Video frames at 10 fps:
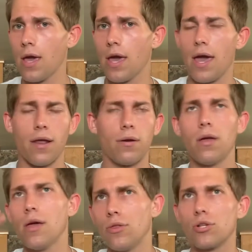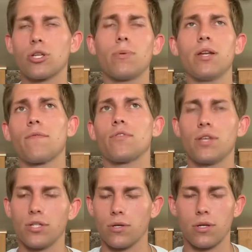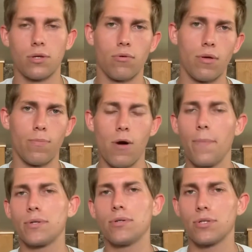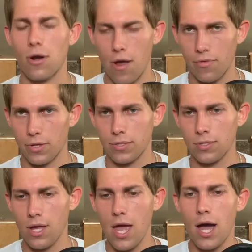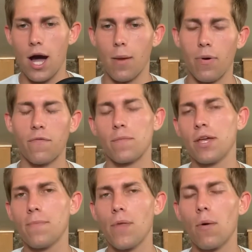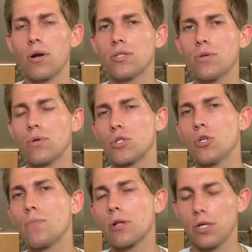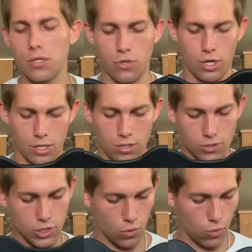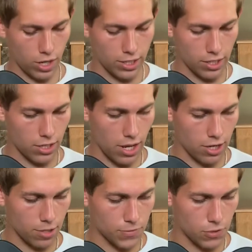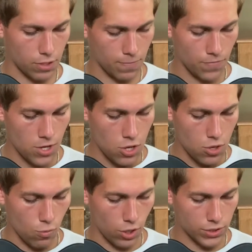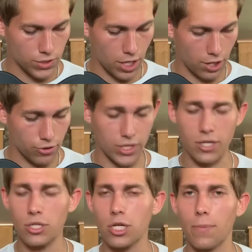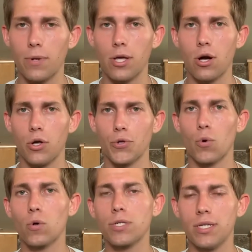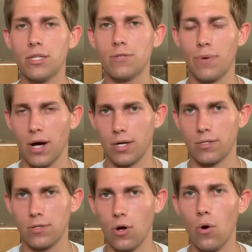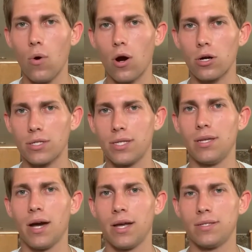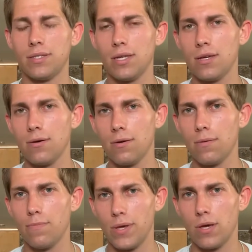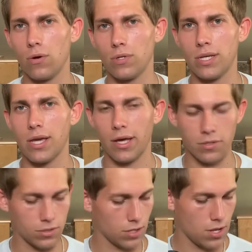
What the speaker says: and there's so many different things you can do. The opportunities are endless. But for me, I wanted to do a super clean look. So what I ended up doing was there's actually a company called Ortiz Pods, ORTIZ PODS,